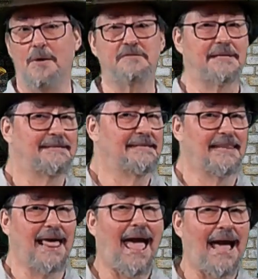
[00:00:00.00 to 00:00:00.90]
Once they
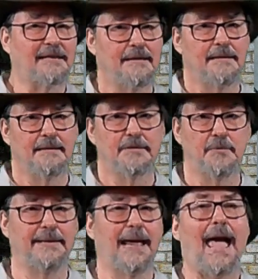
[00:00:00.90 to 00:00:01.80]
did that,
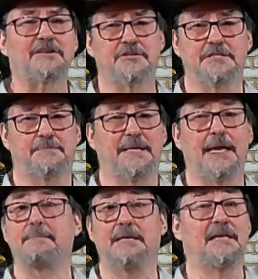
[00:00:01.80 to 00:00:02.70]
the reactions
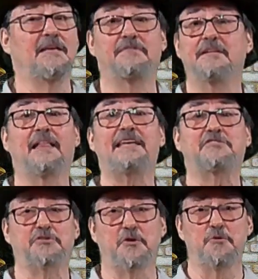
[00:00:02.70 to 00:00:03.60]
became even
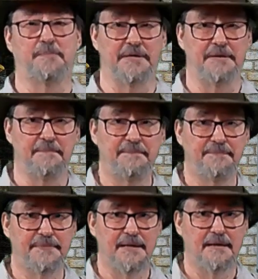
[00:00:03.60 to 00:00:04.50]
less stupid.
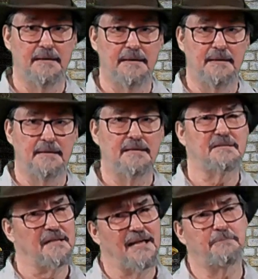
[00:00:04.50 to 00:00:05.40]

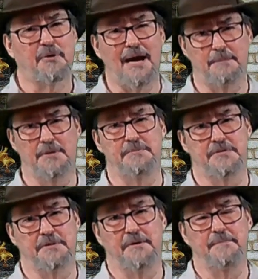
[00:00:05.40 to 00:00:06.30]
They still had
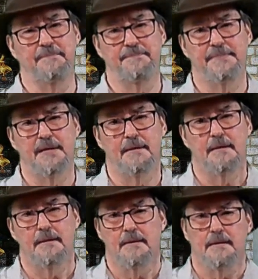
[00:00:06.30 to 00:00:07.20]
problems, though.
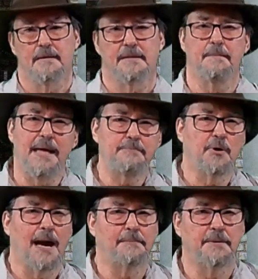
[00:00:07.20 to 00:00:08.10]
The
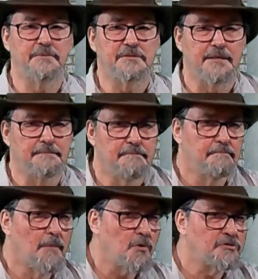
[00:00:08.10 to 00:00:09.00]
main problem is that
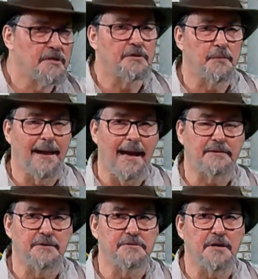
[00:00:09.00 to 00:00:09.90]
most of the
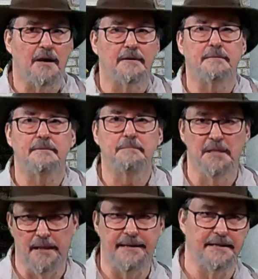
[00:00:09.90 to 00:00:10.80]
reactors are
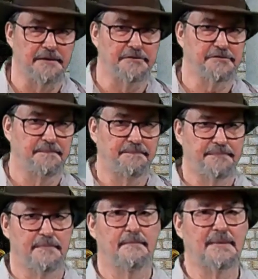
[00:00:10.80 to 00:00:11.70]
millennials.
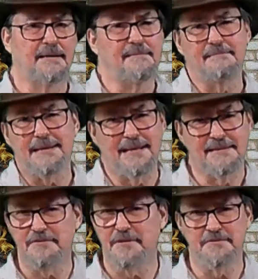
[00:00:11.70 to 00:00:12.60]
Now,
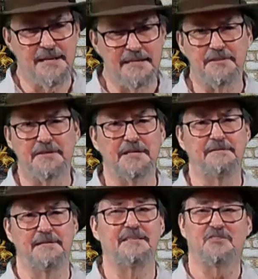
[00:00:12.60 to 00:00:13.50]
not that there's
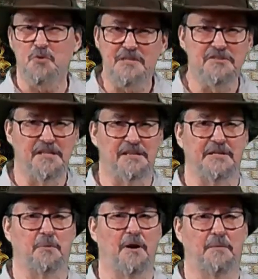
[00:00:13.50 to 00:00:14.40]
anything
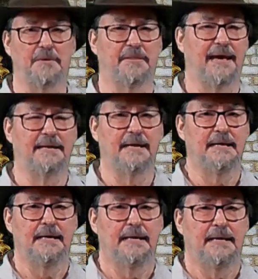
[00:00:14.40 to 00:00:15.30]
intrinsically wrong with that,